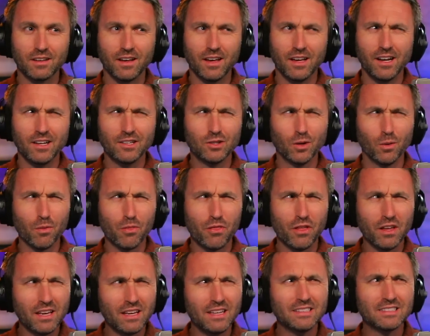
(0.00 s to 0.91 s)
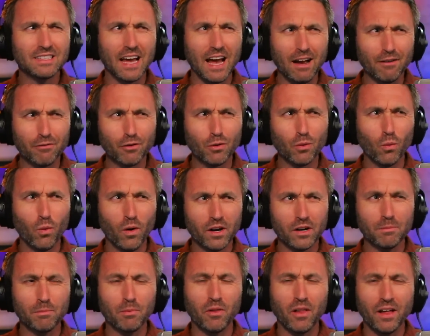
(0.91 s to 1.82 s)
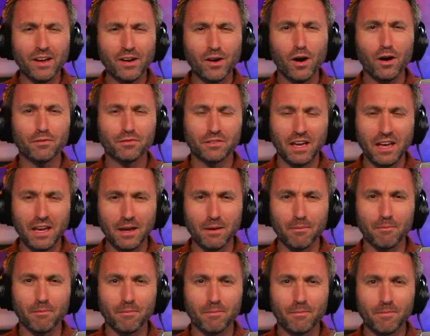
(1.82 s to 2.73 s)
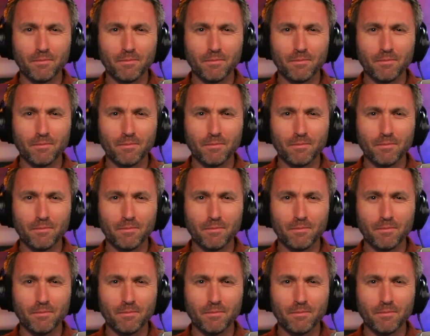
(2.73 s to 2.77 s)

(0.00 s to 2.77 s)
And I don't think he's ever won a playoff game.